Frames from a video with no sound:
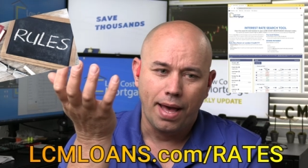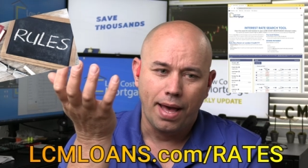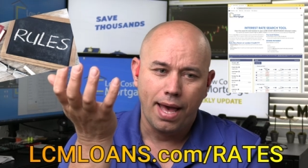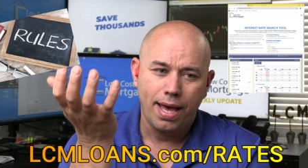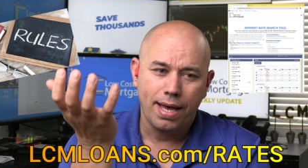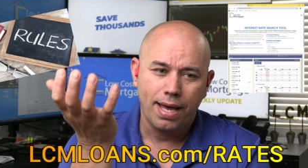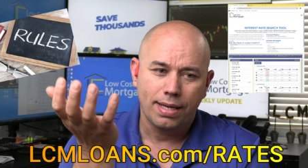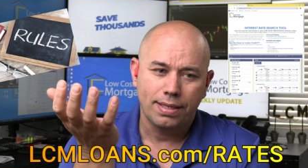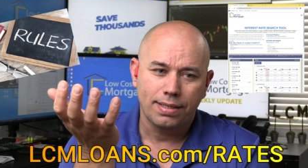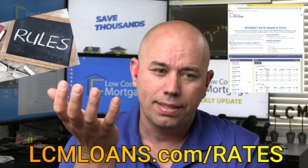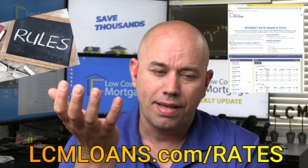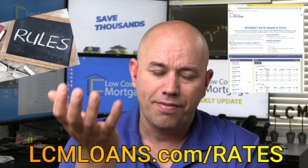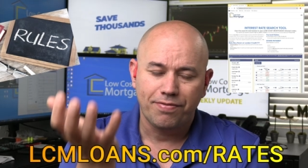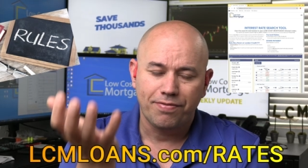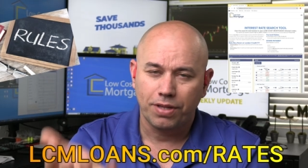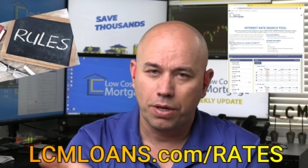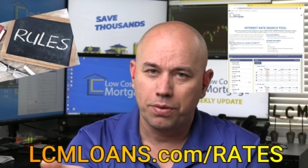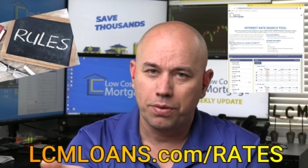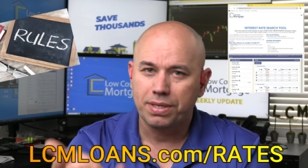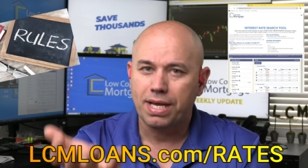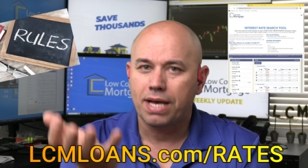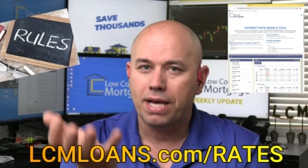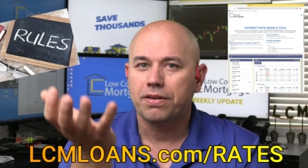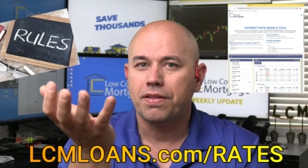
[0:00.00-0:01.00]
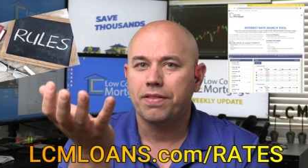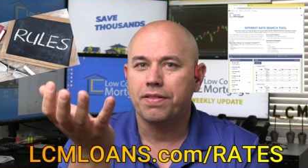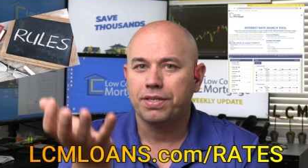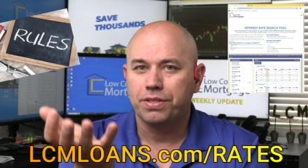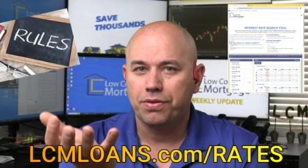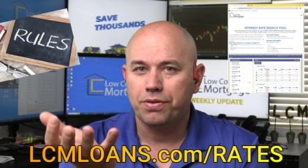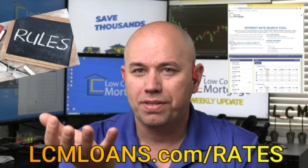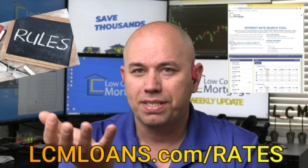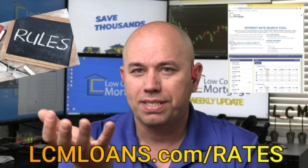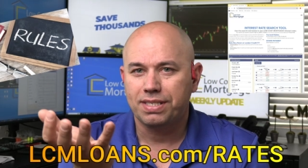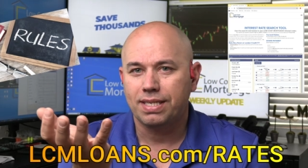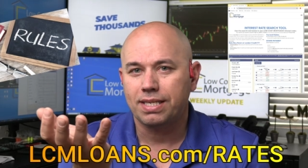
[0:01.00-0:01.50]
And they float down and they
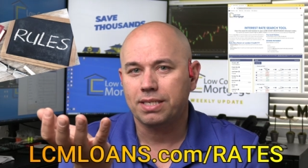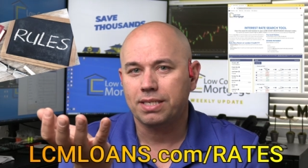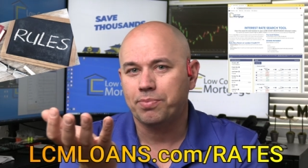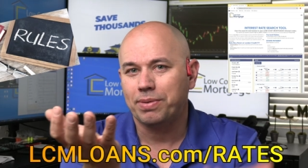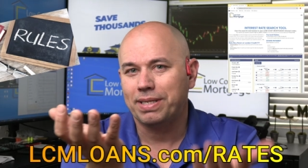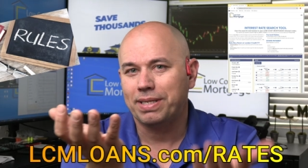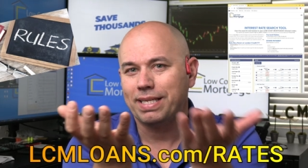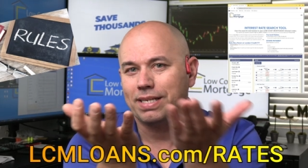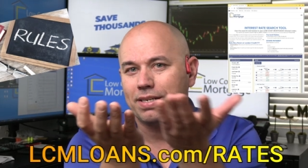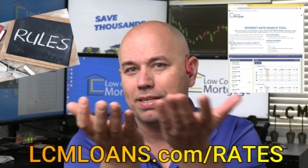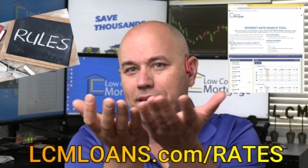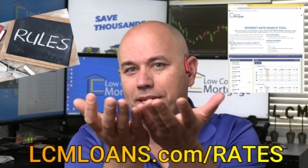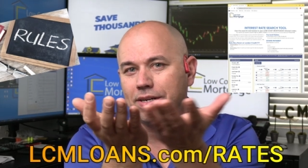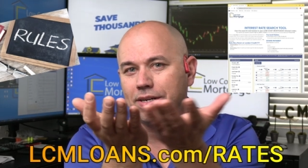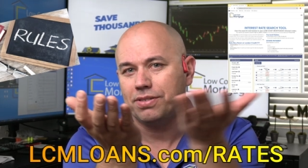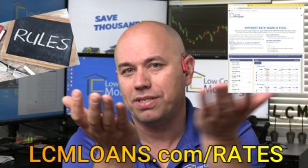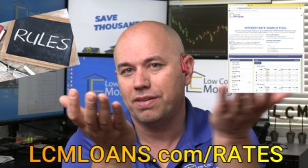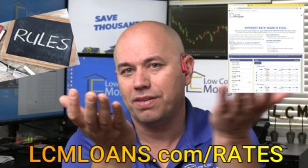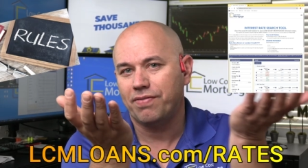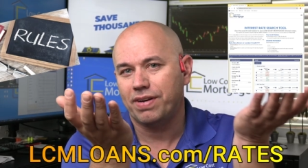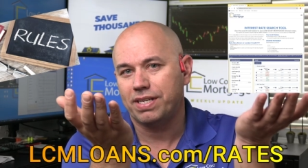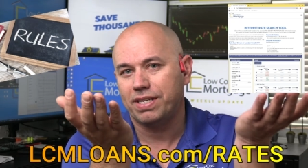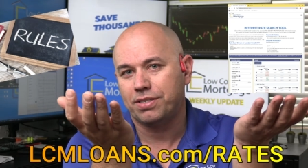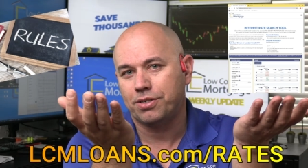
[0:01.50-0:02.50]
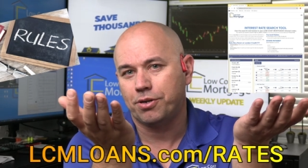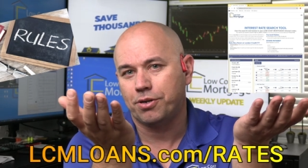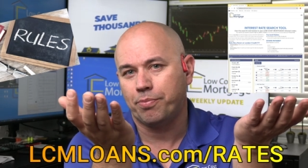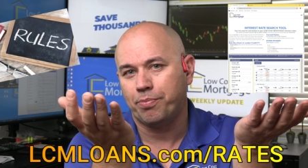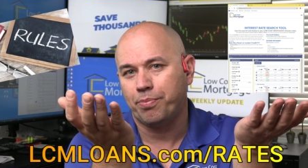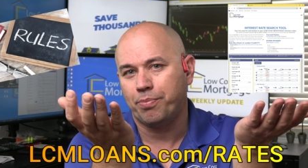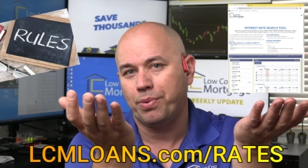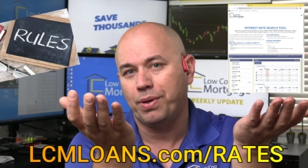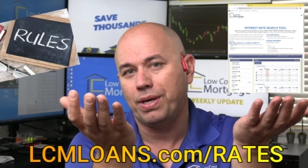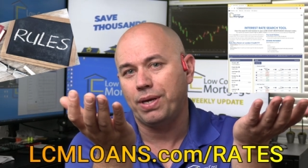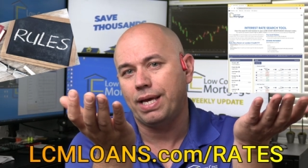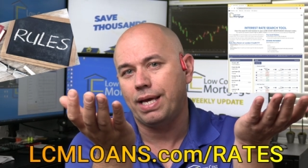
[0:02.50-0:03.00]
do these things. But here's investor
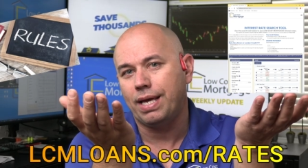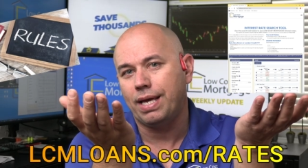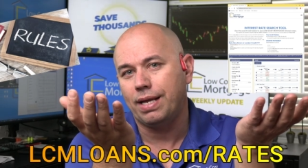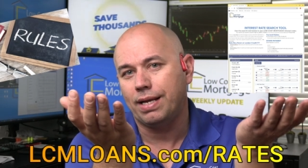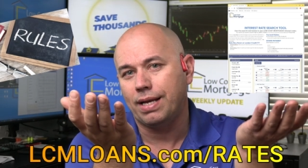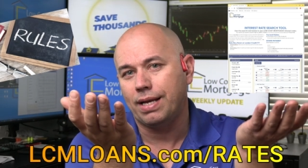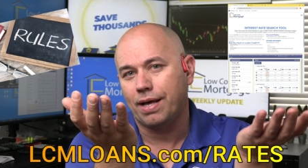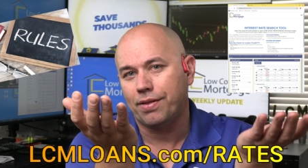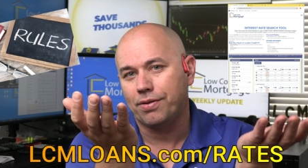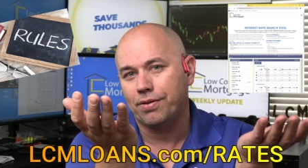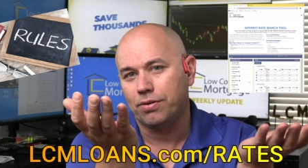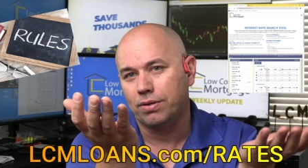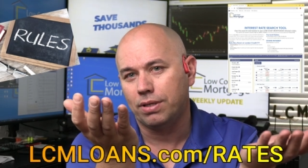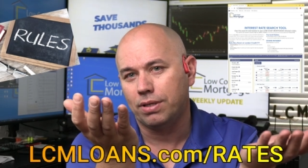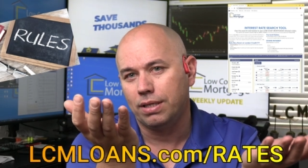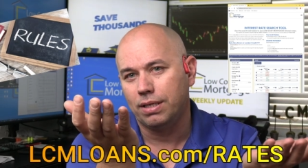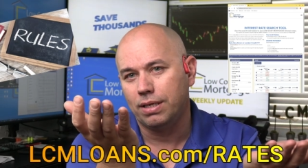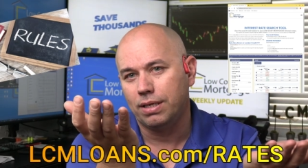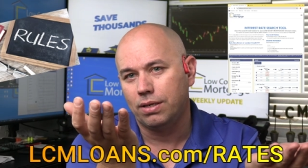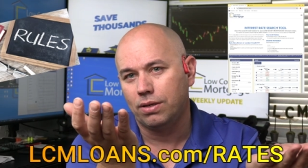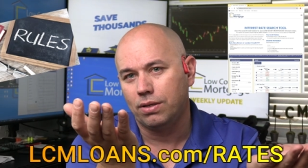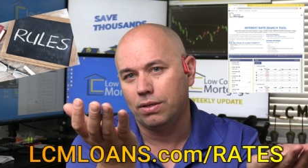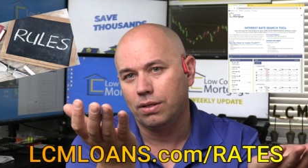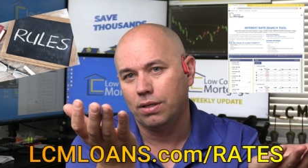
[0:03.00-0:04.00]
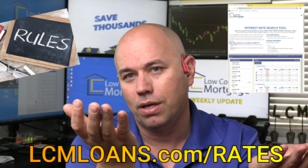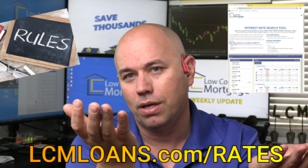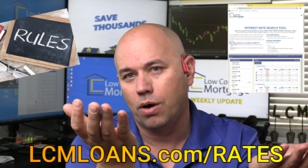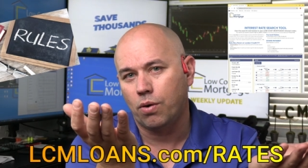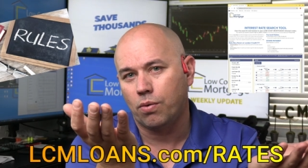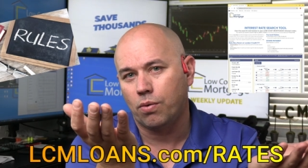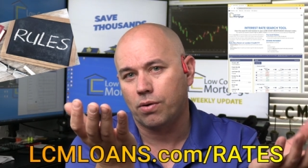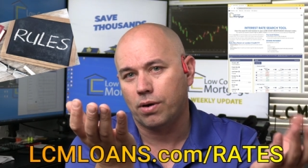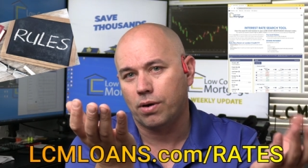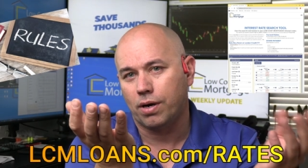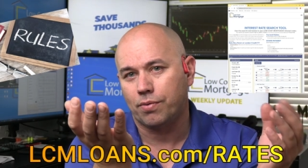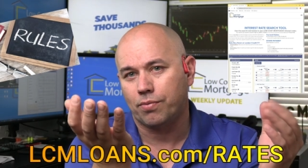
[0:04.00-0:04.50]
B. Now they're a little
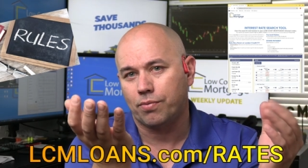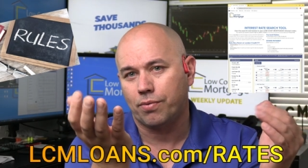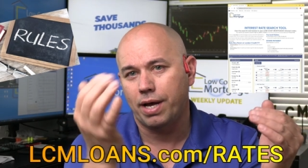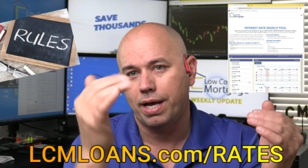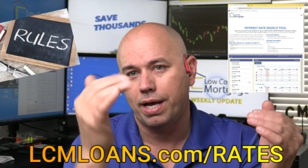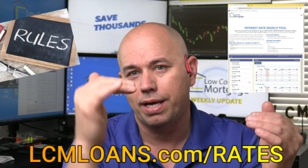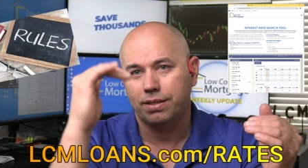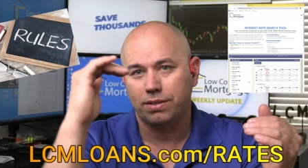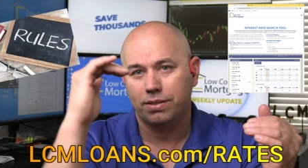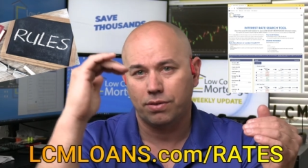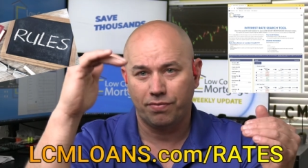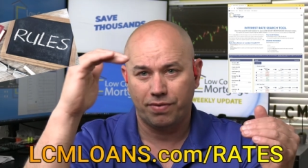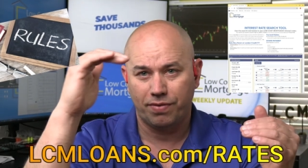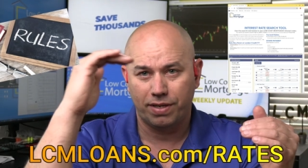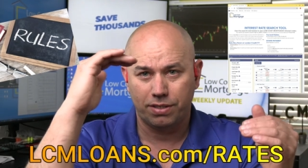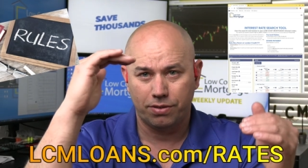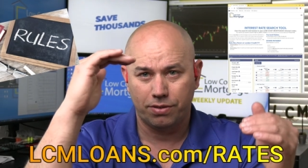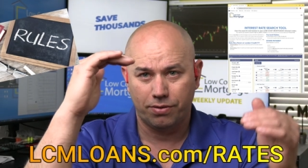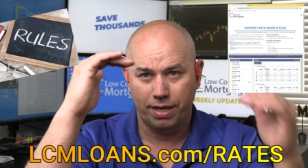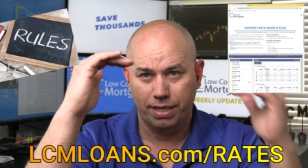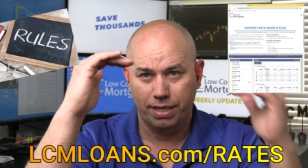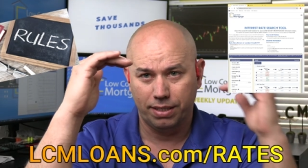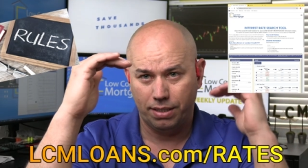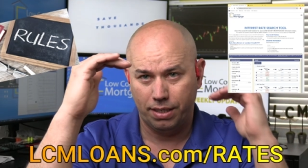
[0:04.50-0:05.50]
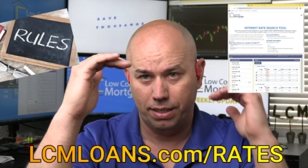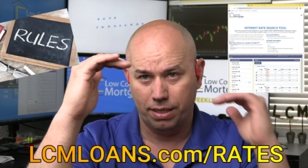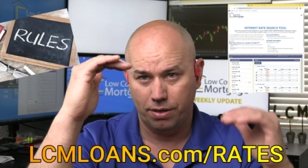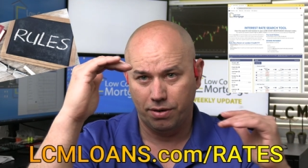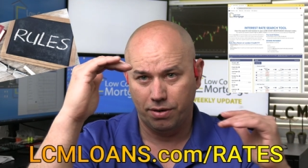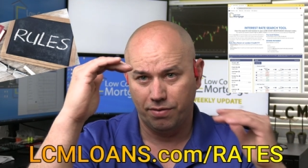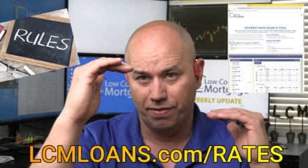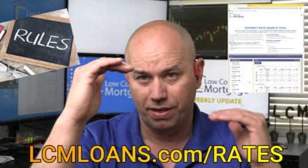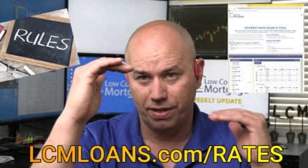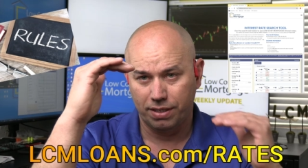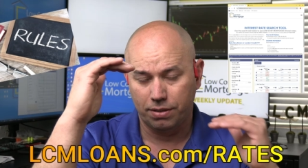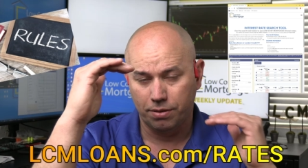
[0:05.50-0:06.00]
lower on rate. So investor A is here,
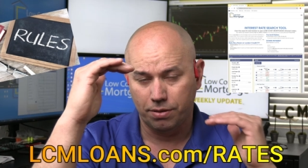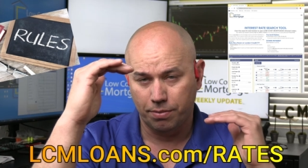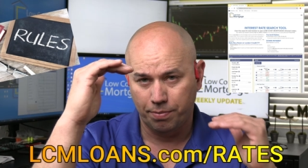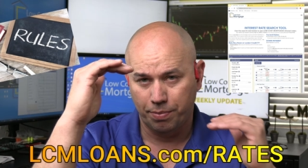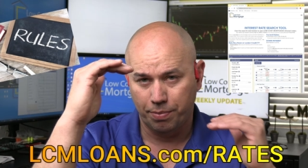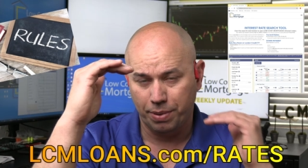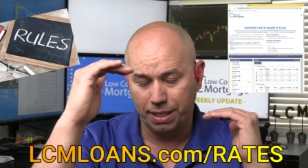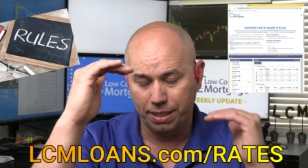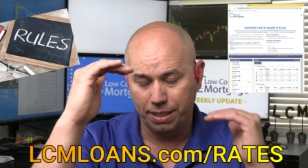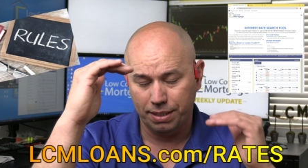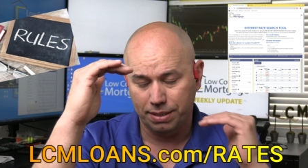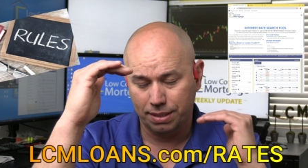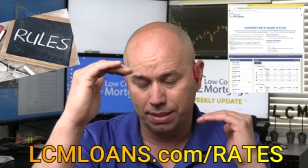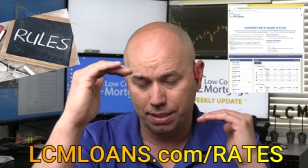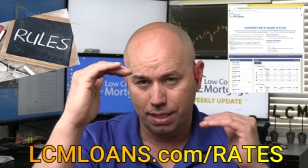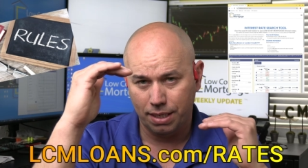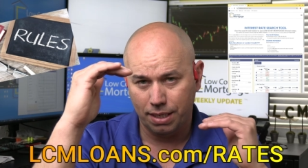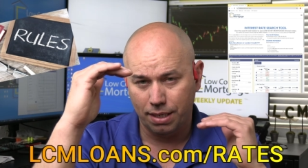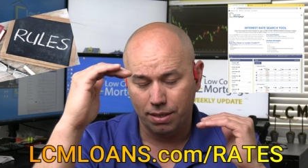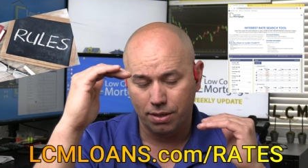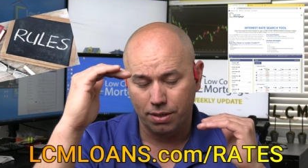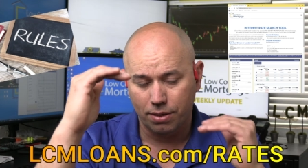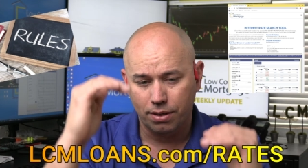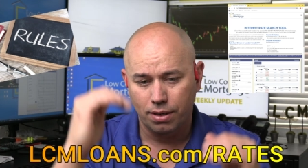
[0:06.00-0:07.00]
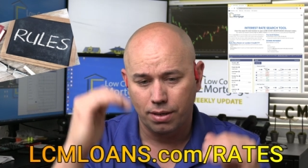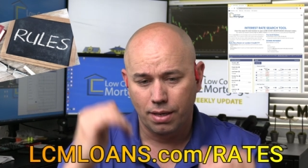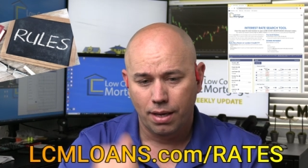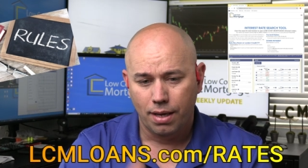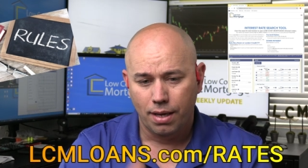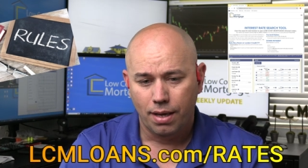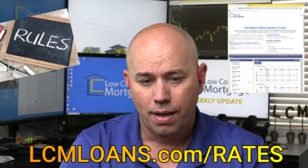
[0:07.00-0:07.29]
investor B is here.